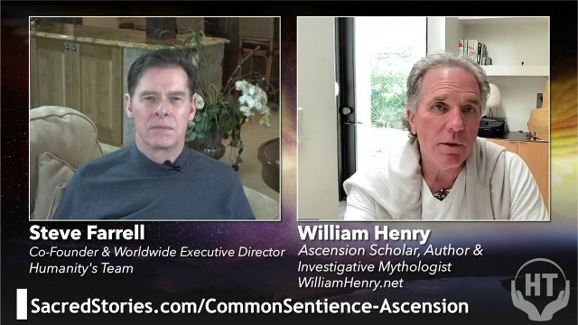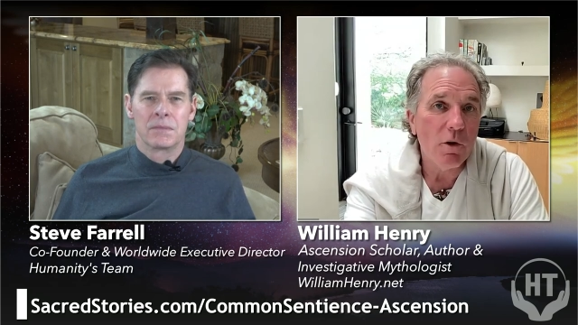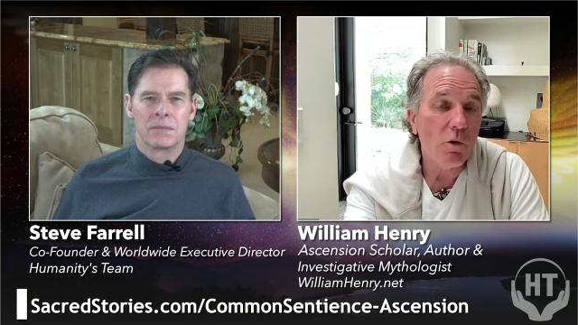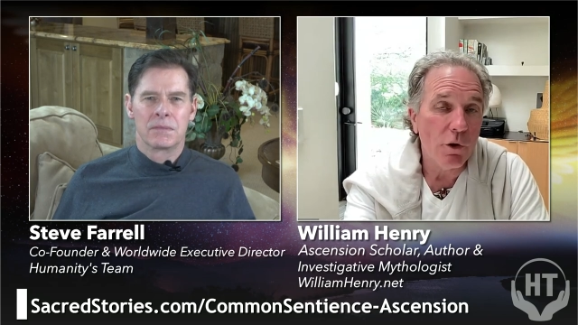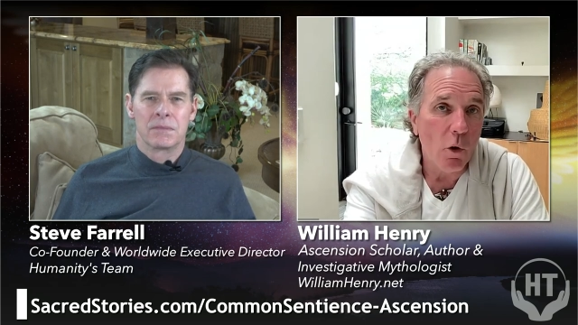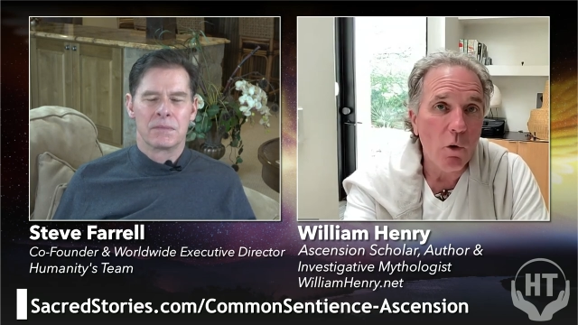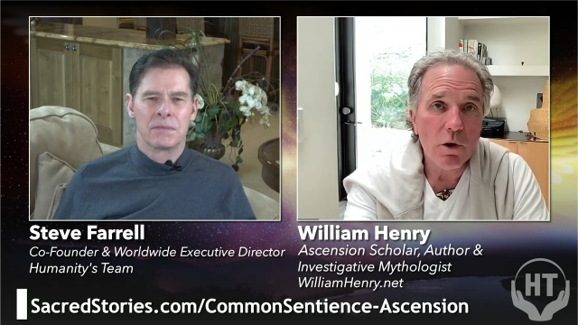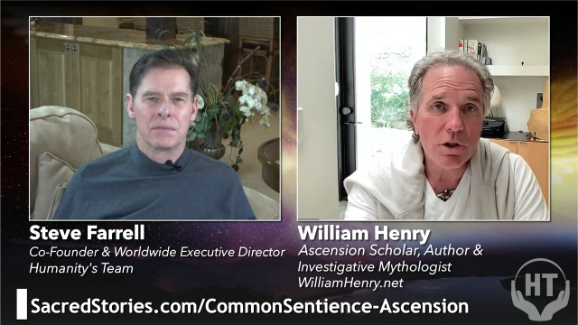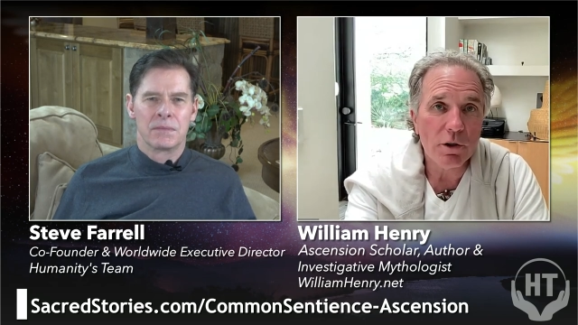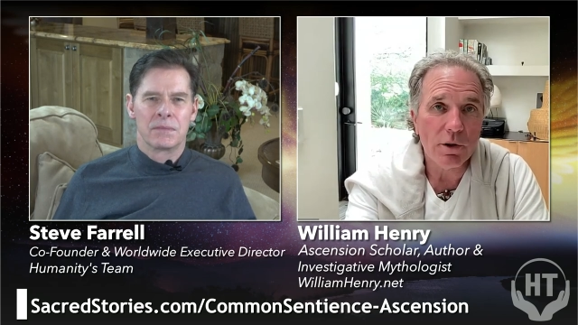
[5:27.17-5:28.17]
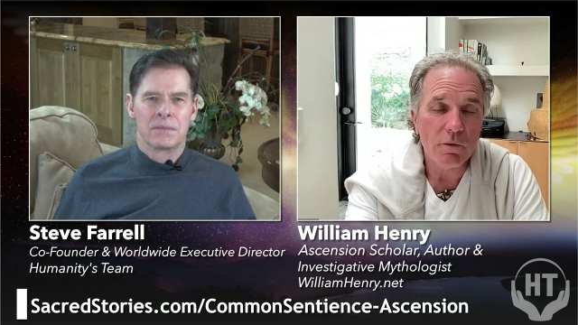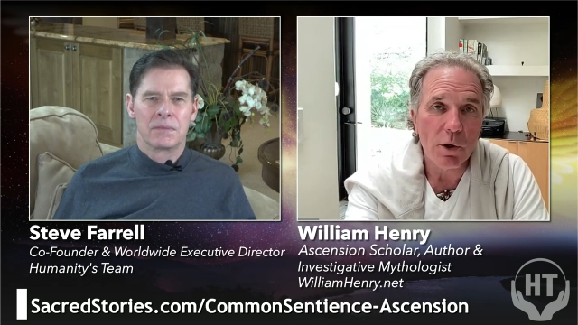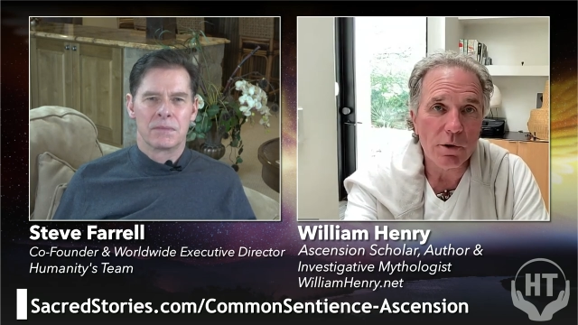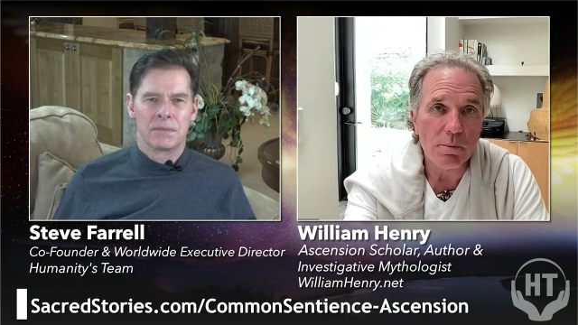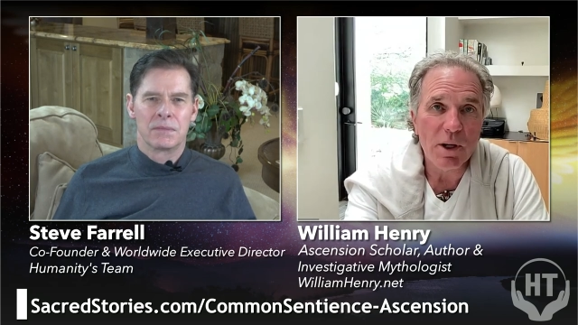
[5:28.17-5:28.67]
Speaker 1: the origins of
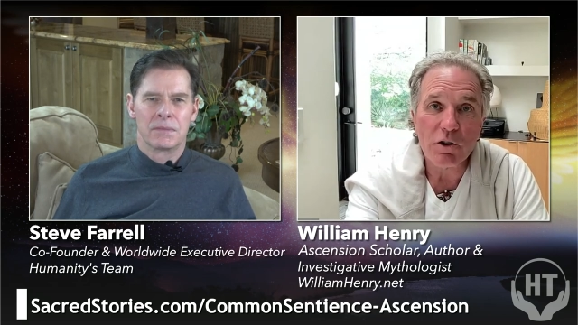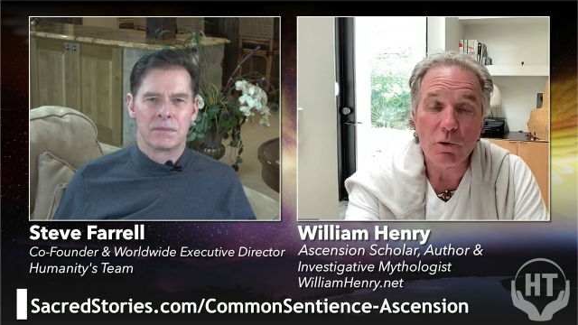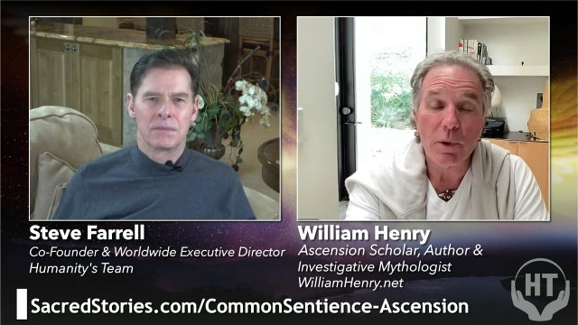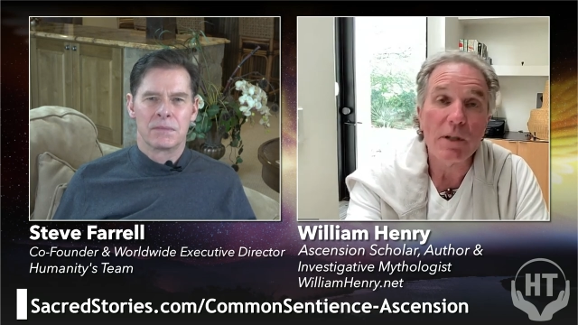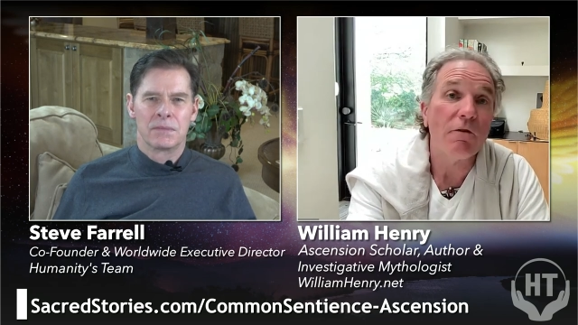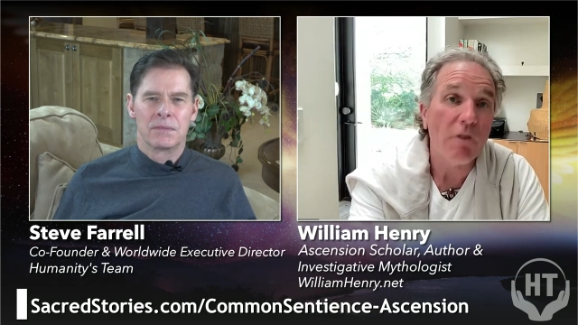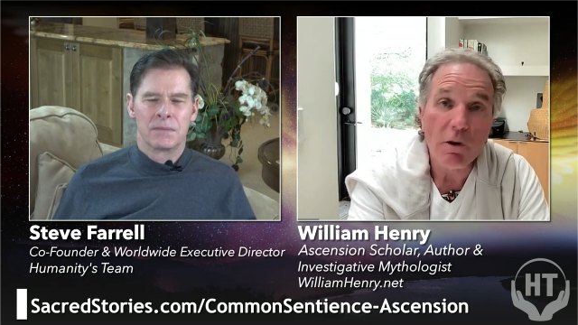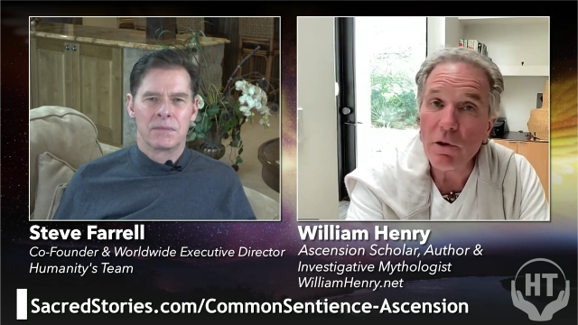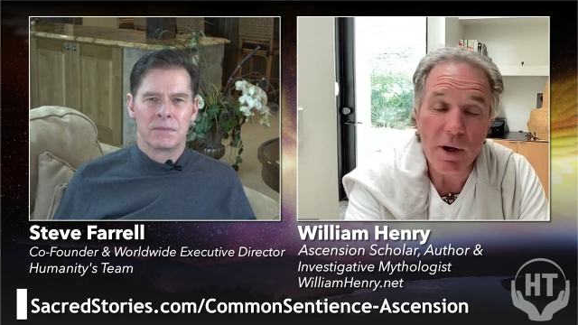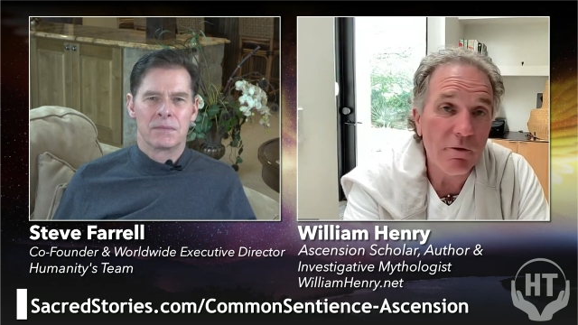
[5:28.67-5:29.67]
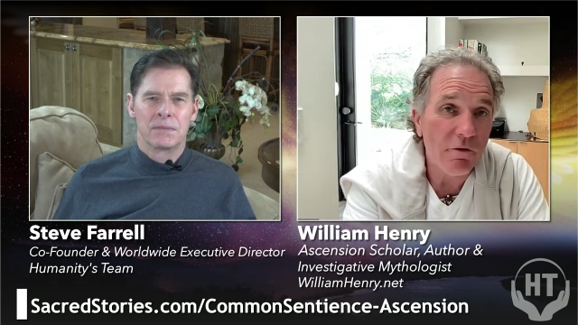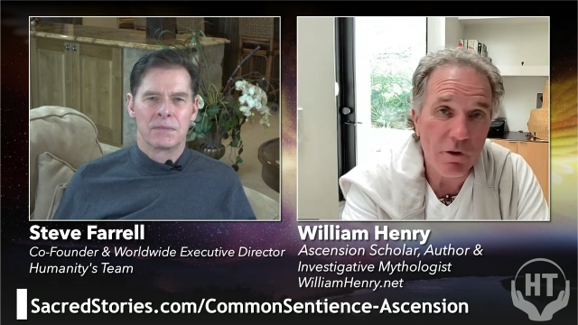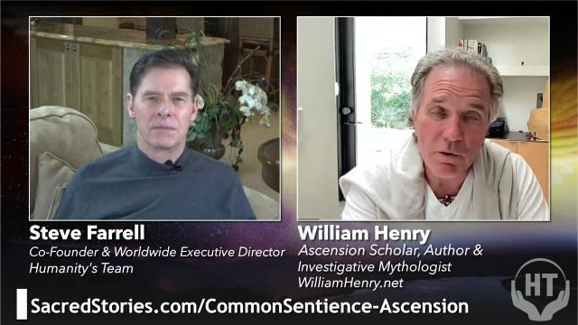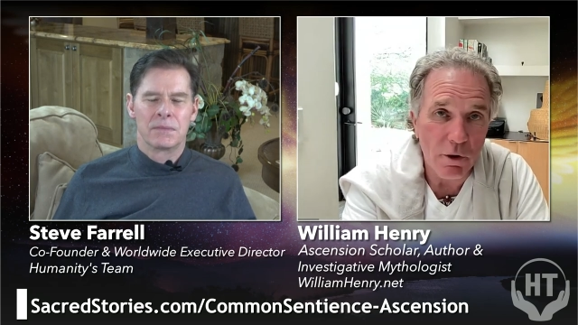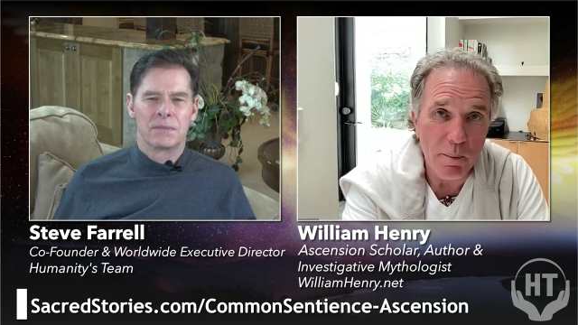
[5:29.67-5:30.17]
those mysteries further and
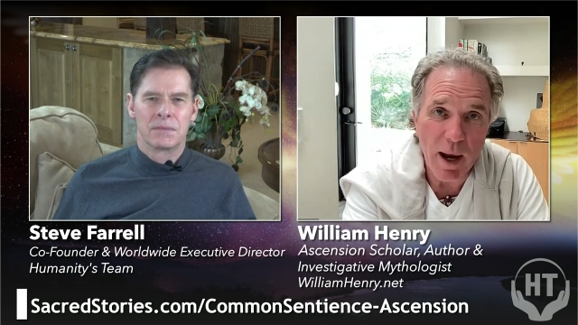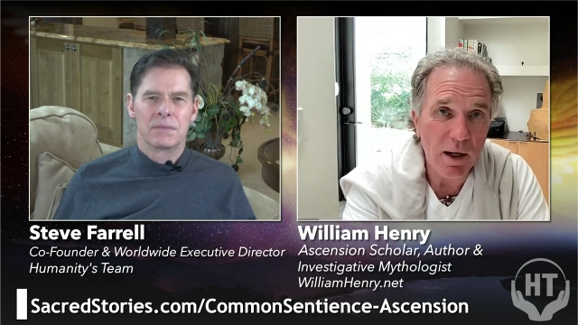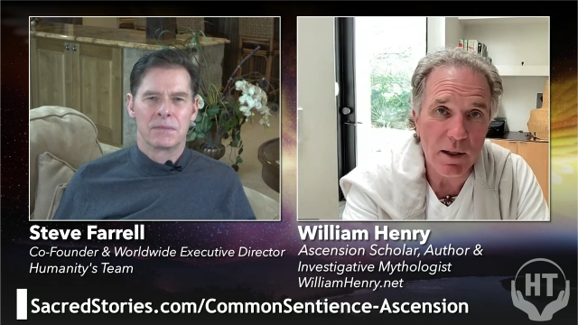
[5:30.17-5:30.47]
further back in